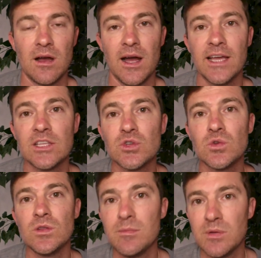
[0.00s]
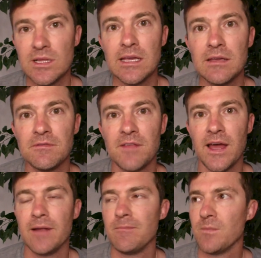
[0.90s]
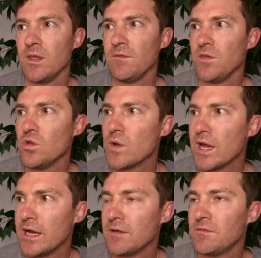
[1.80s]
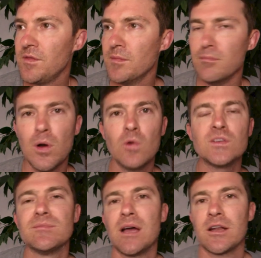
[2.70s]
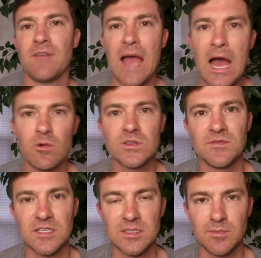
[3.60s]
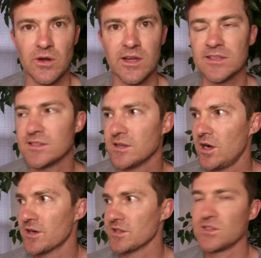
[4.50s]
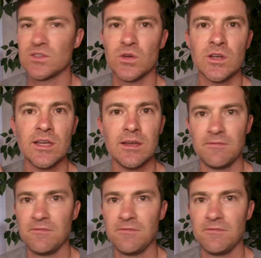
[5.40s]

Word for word: I truly believe that if you have the most amount of hours of experience on a certain